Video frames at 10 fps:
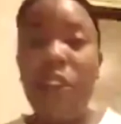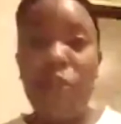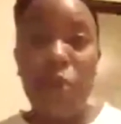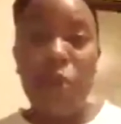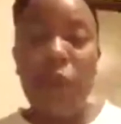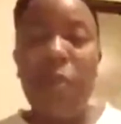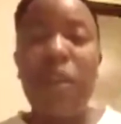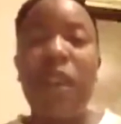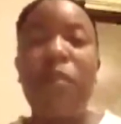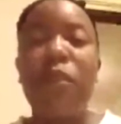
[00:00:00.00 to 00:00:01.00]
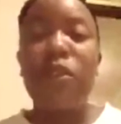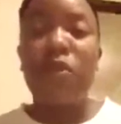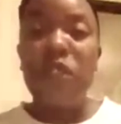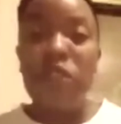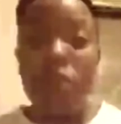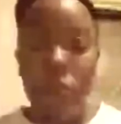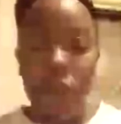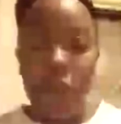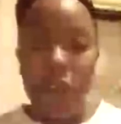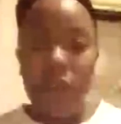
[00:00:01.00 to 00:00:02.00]
You will be able to
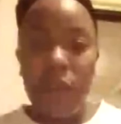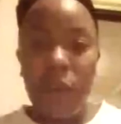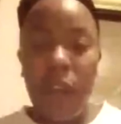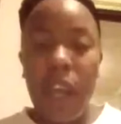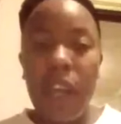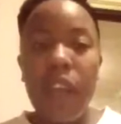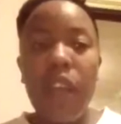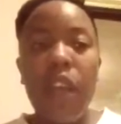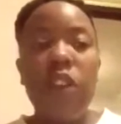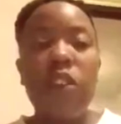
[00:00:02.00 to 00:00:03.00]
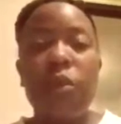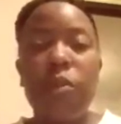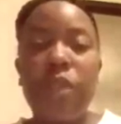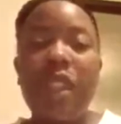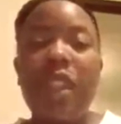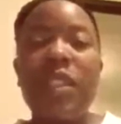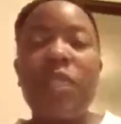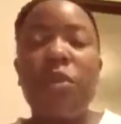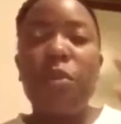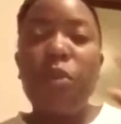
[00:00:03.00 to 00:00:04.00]
restore it. Okay, so
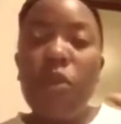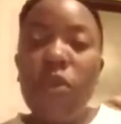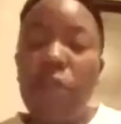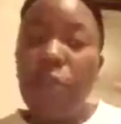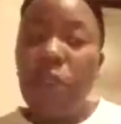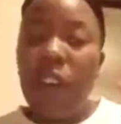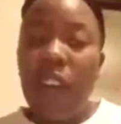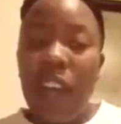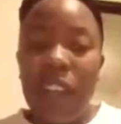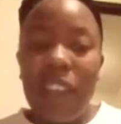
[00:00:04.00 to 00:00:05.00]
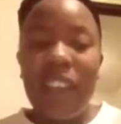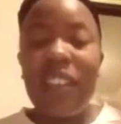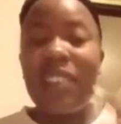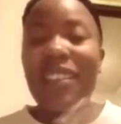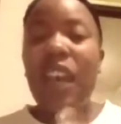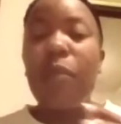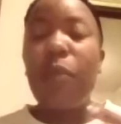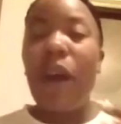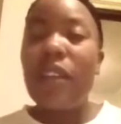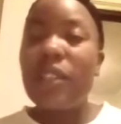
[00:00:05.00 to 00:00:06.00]
please remove from your head that it is not
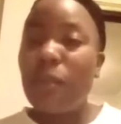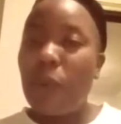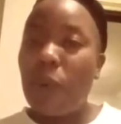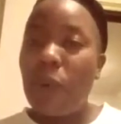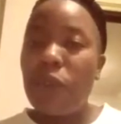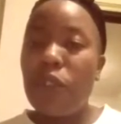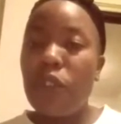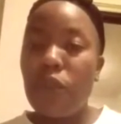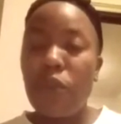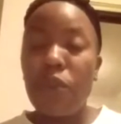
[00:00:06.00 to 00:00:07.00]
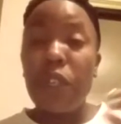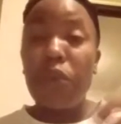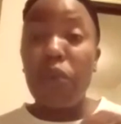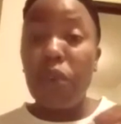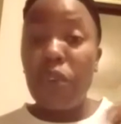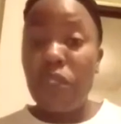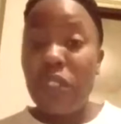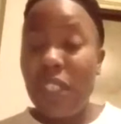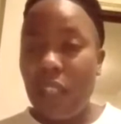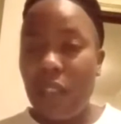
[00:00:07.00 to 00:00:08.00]
possible to regrow your
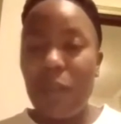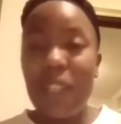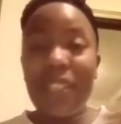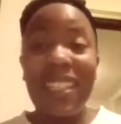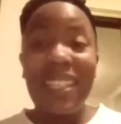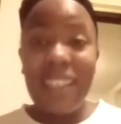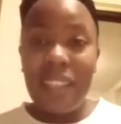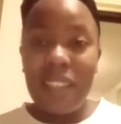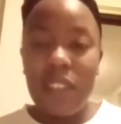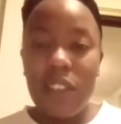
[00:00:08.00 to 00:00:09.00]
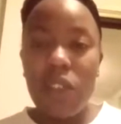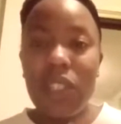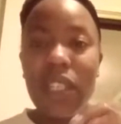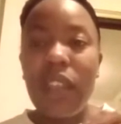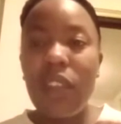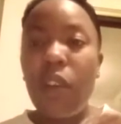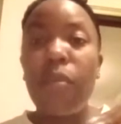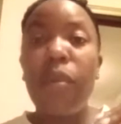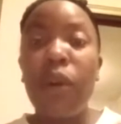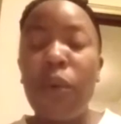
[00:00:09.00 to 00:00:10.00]
teeth, because it is. Your teeth are
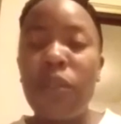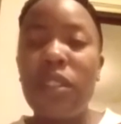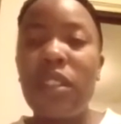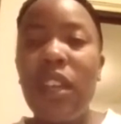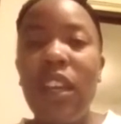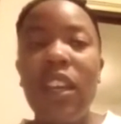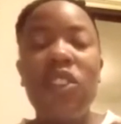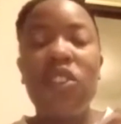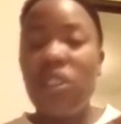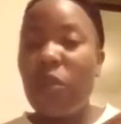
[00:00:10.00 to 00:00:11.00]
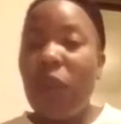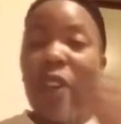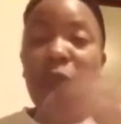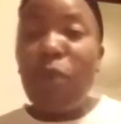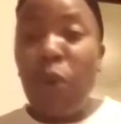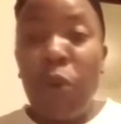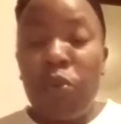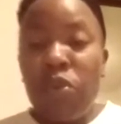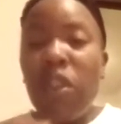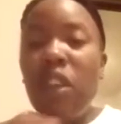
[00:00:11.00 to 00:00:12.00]
bones. Just the way your
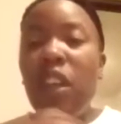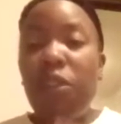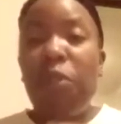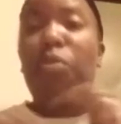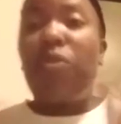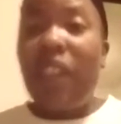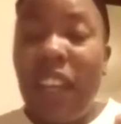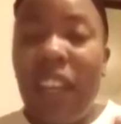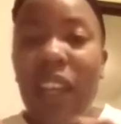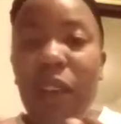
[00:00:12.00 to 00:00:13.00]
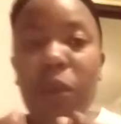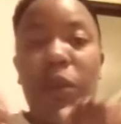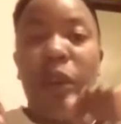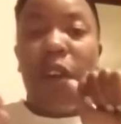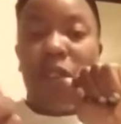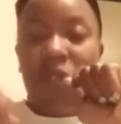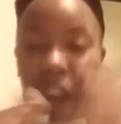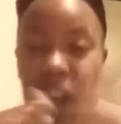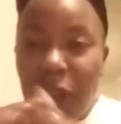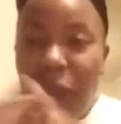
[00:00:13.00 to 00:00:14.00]
bone, if you break it, it will
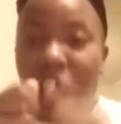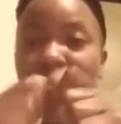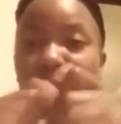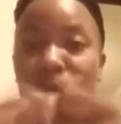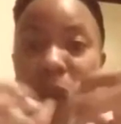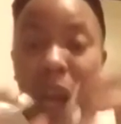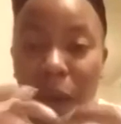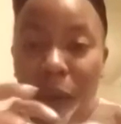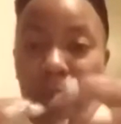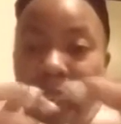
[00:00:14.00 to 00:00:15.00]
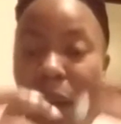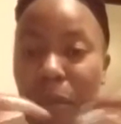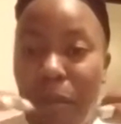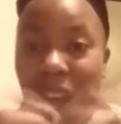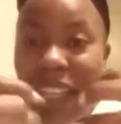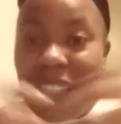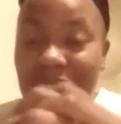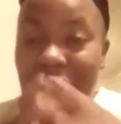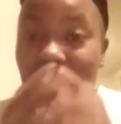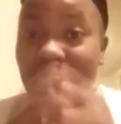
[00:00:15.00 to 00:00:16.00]
find a way to bind
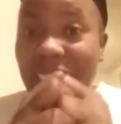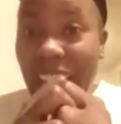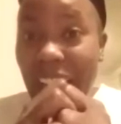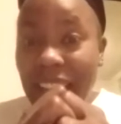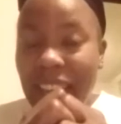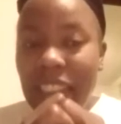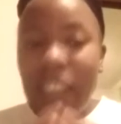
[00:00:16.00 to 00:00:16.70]
itself again.